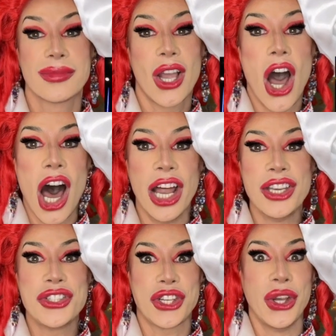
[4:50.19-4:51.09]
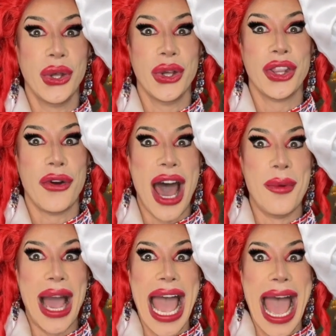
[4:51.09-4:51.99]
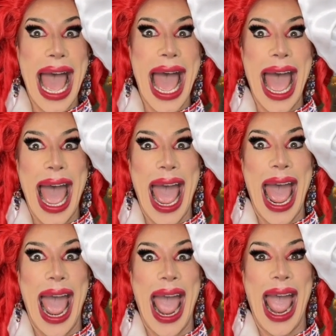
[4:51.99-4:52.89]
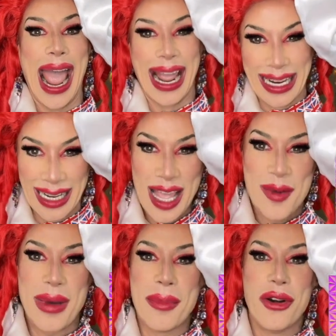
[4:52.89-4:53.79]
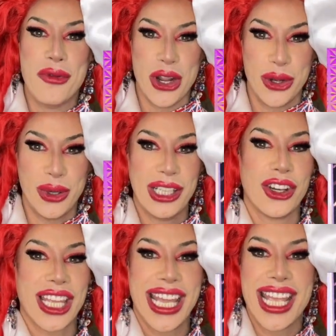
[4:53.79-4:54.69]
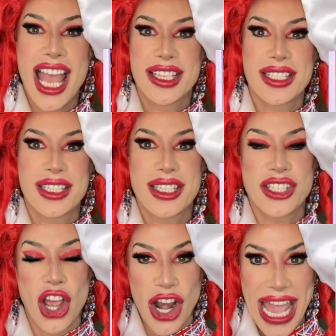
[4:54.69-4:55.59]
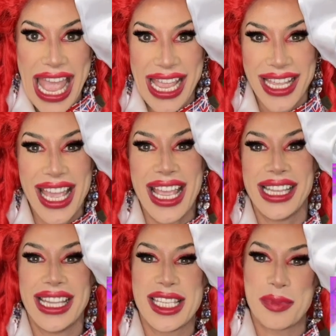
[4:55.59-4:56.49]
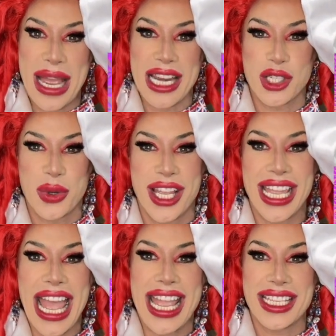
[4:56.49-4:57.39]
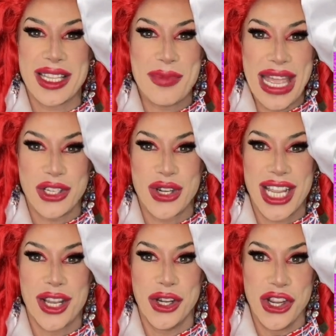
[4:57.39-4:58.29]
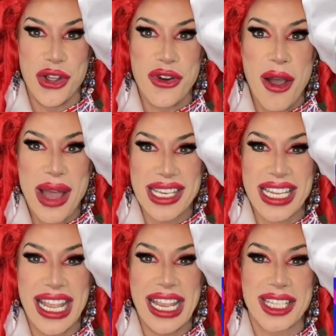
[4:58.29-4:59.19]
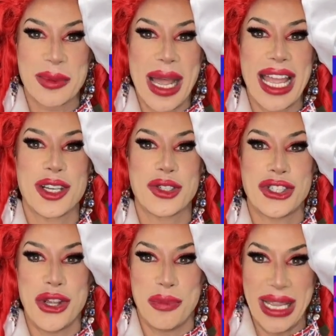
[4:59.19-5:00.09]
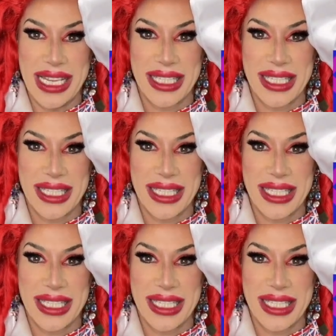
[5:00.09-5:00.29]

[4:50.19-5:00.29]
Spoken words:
On to the runway! Mama Ru looking stunning in this patchwork, asymmetric, new romantic inspired two-piece.